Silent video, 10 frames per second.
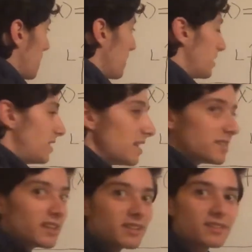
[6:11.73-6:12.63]
the
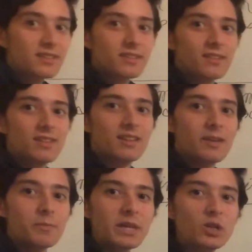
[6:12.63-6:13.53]
distance
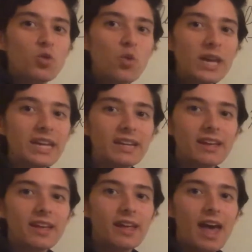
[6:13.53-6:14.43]
between
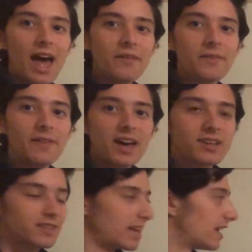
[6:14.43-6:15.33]
f of
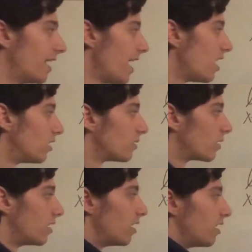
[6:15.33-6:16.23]
x and L
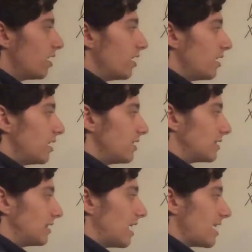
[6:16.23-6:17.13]
is
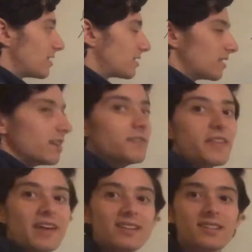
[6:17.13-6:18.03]
less than
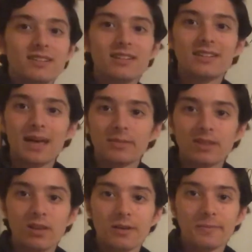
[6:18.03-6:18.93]
that distance epsilon.